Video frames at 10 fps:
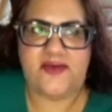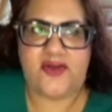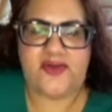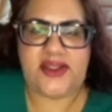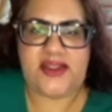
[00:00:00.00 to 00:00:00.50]
of
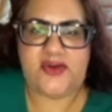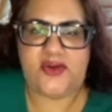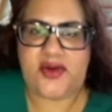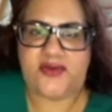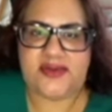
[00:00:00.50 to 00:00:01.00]
already knew
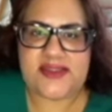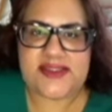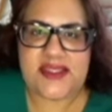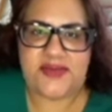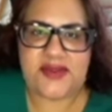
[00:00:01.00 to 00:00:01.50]
about real
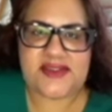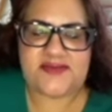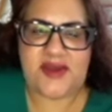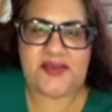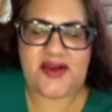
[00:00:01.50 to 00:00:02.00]
estate because
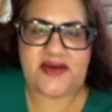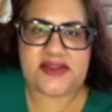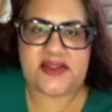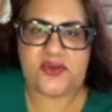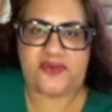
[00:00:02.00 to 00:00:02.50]
my
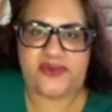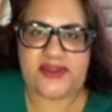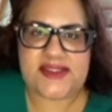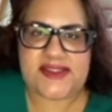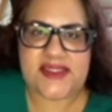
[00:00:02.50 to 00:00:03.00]
parents own real
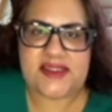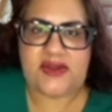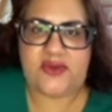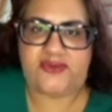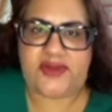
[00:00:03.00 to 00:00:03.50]
estate, they
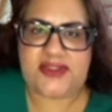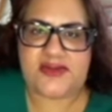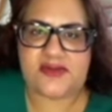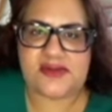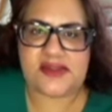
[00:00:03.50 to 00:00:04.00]
own
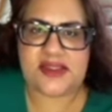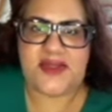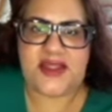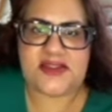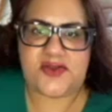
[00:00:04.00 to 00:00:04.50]
rentals.
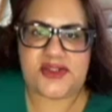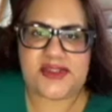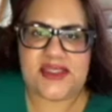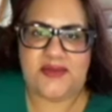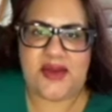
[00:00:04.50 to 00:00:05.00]
And so
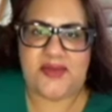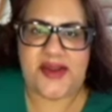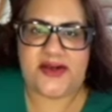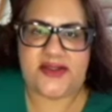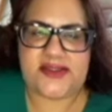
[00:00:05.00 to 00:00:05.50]
just seeing my
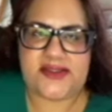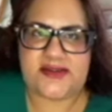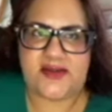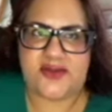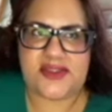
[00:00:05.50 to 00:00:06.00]
parents,
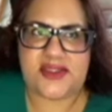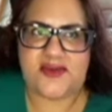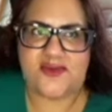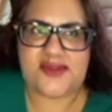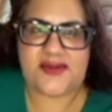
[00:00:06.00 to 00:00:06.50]
so just to
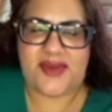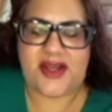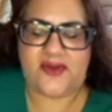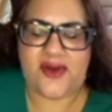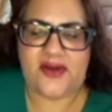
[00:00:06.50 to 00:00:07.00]
give you some
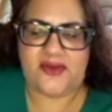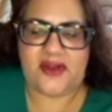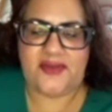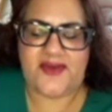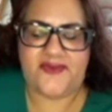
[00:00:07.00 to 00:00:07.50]
background,
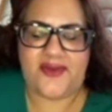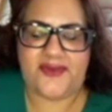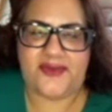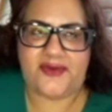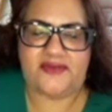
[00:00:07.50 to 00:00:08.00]
my
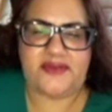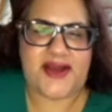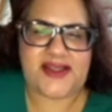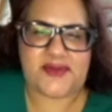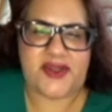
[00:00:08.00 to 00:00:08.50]
father
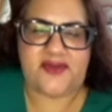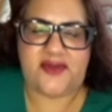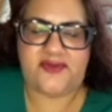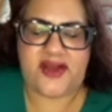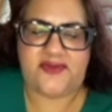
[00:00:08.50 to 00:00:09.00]
passed away
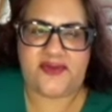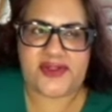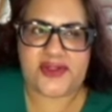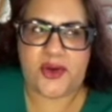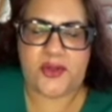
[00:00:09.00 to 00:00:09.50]
around five
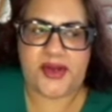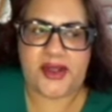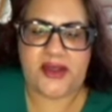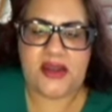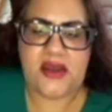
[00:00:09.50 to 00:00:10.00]
years ago, but